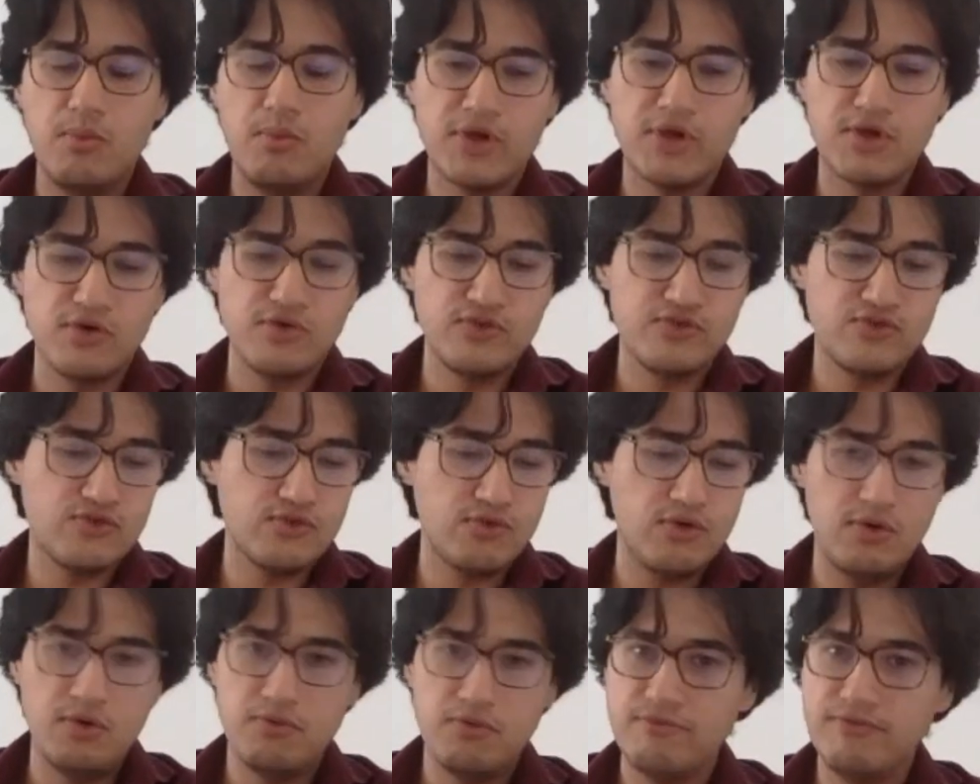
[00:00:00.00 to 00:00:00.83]

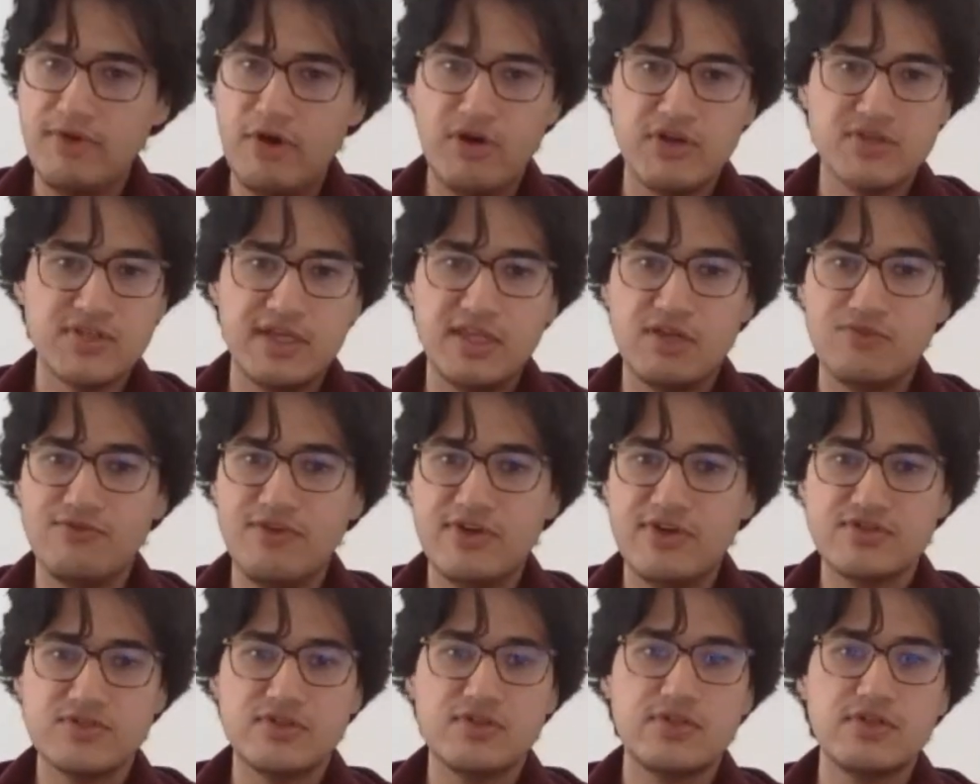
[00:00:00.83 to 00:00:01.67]
because of various either
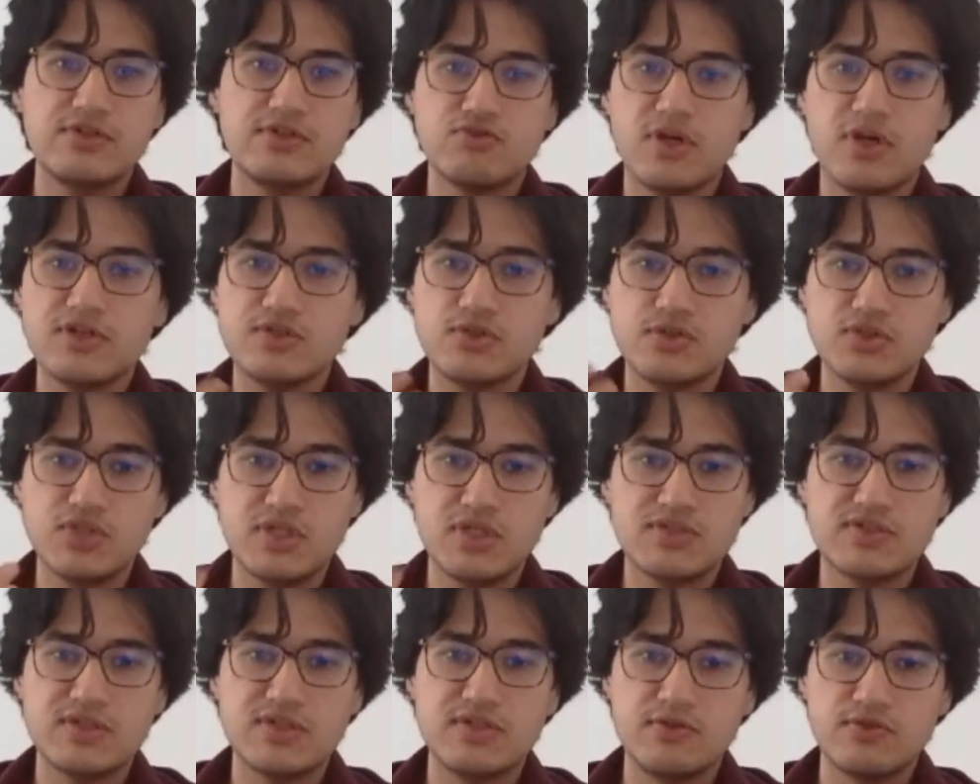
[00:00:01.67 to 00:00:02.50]
vested interest or
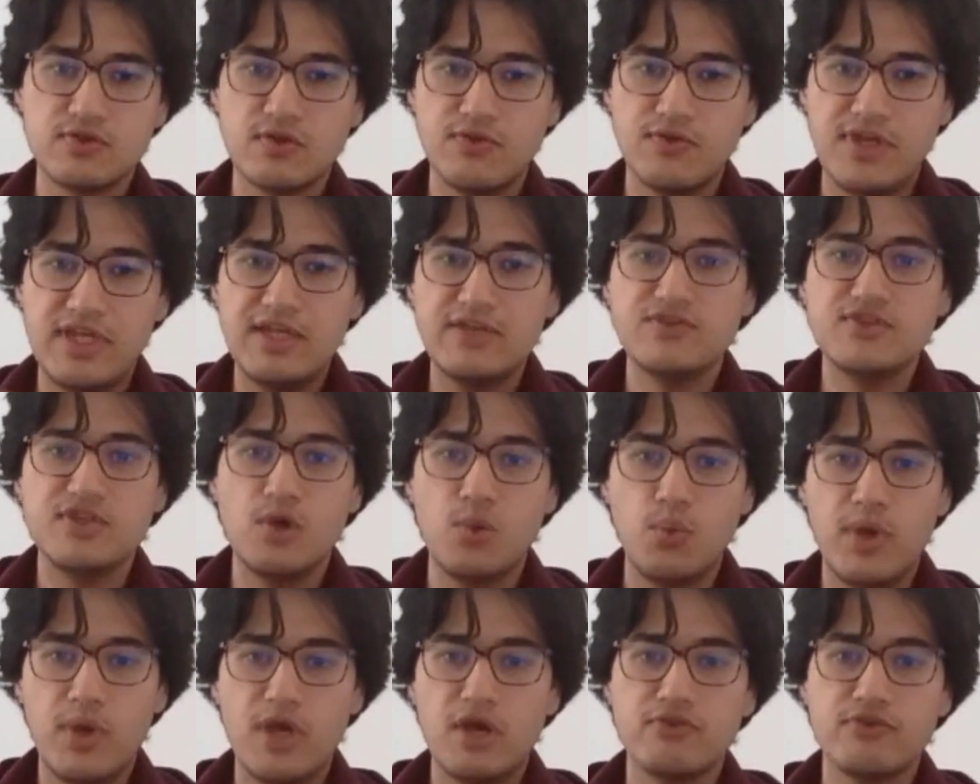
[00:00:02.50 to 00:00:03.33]
just in sort of
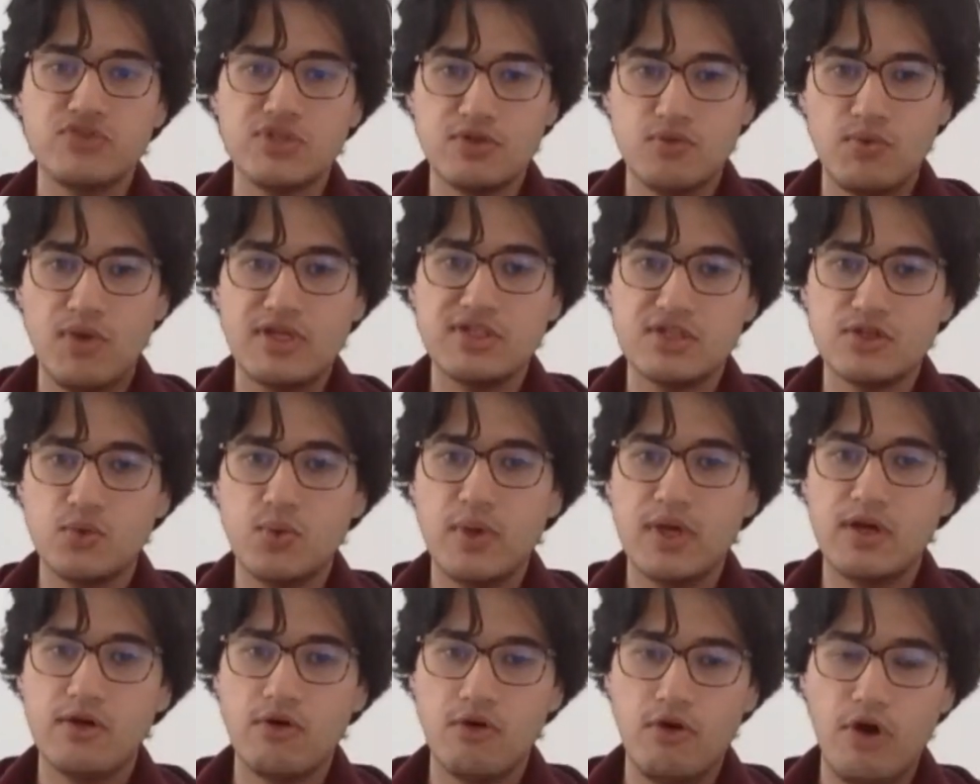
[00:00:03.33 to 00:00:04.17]
easier way of generating
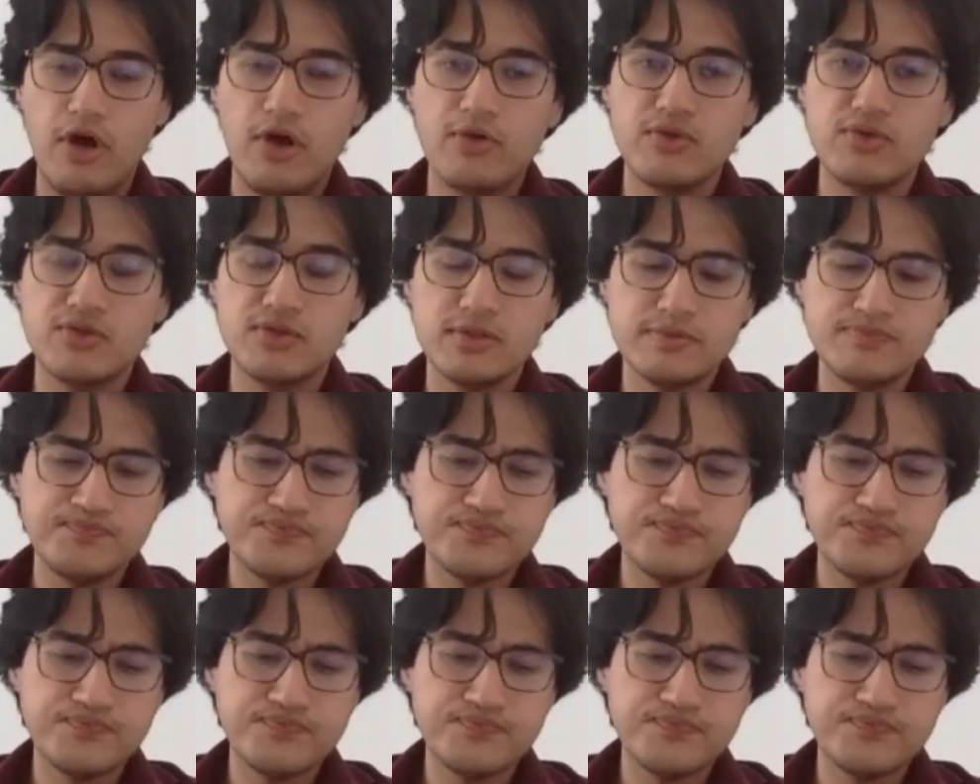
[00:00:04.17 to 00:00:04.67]
quick growth.